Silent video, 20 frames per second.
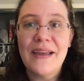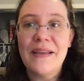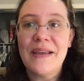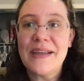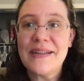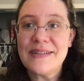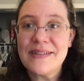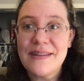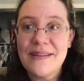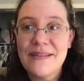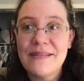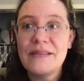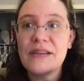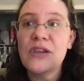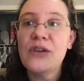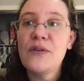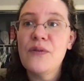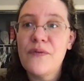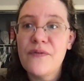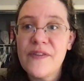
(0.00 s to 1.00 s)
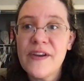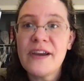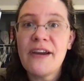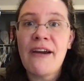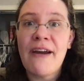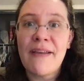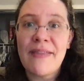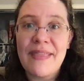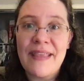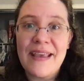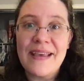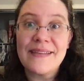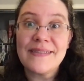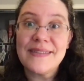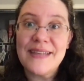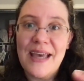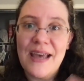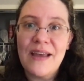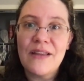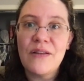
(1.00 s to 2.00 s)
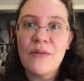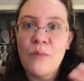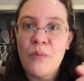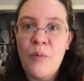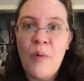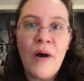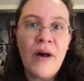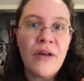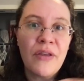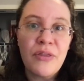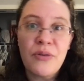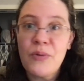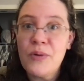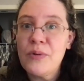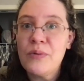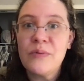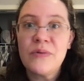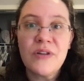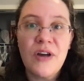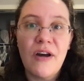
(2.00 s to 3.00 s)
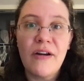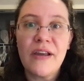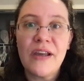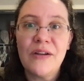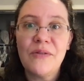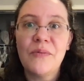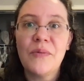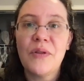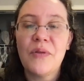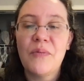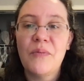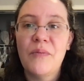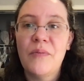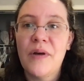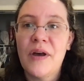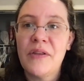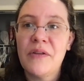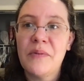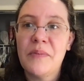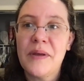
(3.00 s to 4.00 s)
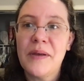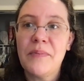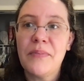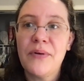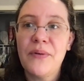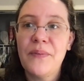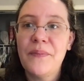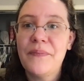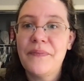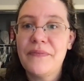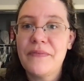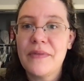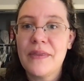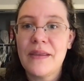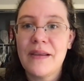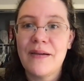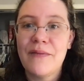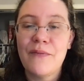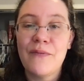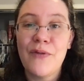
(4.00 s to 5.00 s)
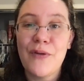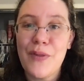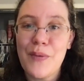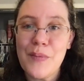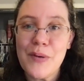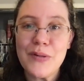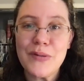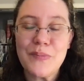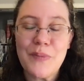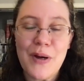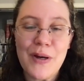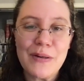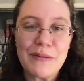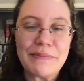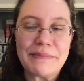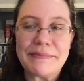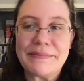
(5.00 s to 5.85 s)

It's, you figure out things while through talking with other people, for the most part,